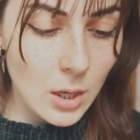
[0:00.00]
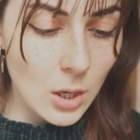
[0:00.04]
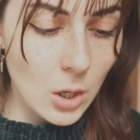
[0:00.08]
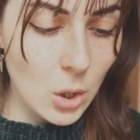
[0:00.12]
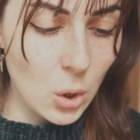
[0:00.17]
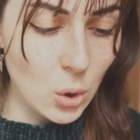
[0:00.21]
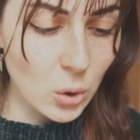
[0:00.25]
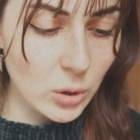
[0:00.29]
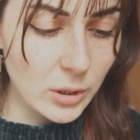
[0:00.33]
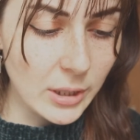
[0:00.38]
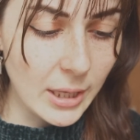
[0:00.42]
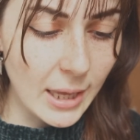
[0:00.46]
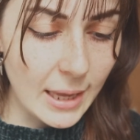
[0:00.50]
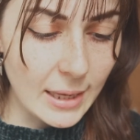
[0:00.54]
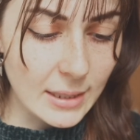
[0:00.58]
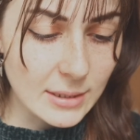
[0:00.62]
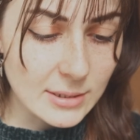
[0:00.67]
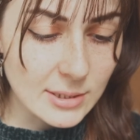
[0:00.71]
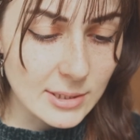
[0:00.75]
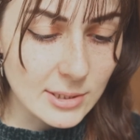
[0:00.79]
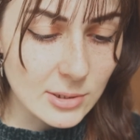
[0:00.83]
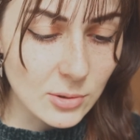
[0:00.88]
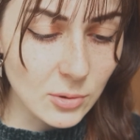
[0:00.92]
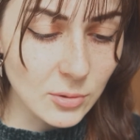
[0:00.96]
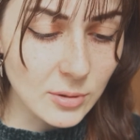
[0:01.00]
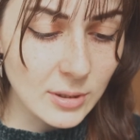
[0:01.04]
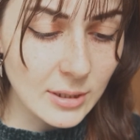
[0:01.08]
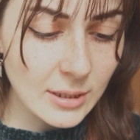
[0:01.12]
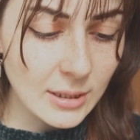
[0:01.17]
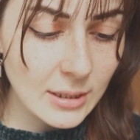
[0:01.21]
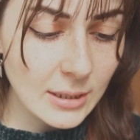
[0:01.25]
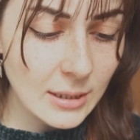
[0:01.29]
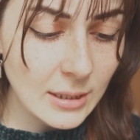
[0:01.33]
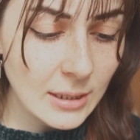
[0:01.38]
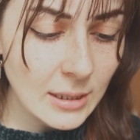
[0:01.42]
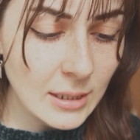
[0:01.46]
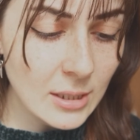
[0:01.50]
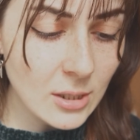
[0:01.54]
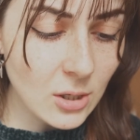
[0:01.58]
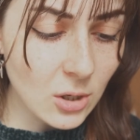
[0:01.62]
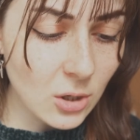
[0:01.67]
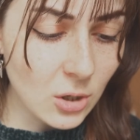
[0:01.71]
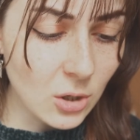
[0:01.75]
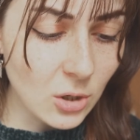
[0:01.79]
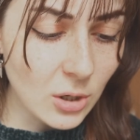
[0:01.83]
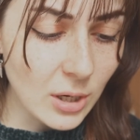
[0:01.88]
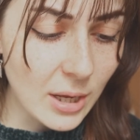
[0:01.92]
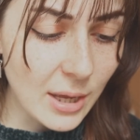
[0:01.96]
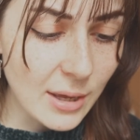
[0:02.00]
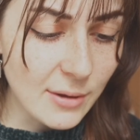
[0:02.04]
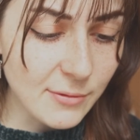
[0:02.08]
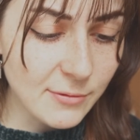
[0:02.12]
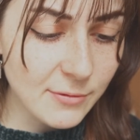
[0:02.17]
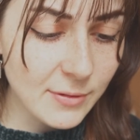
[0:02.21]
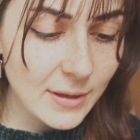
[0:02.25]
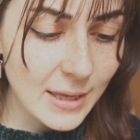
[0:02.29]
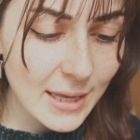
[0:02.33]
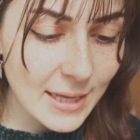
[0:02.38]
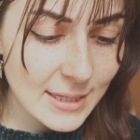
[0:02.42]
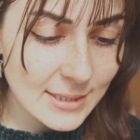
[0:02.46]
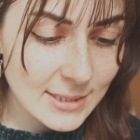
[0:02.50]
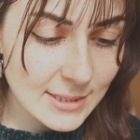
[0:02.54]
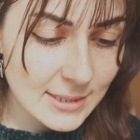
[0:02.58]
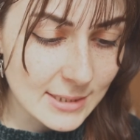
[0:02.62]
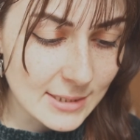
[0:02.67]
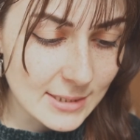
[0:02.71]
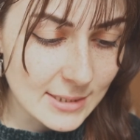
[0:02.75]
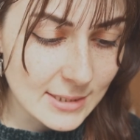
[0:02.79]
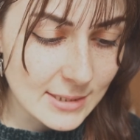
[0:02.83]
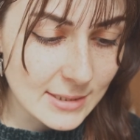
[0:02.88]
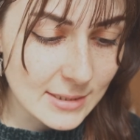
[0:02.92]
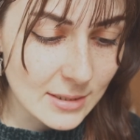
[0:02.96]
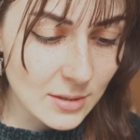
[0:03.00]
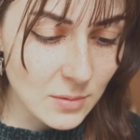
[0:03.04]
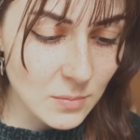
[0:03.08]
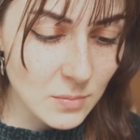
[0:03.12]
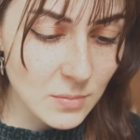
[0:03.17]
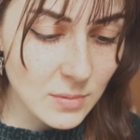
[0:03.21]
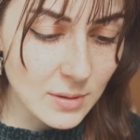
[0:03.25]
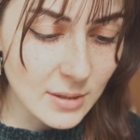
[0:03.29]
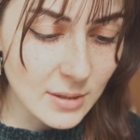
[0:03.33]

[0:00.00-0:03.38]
Okay, so the ERFS system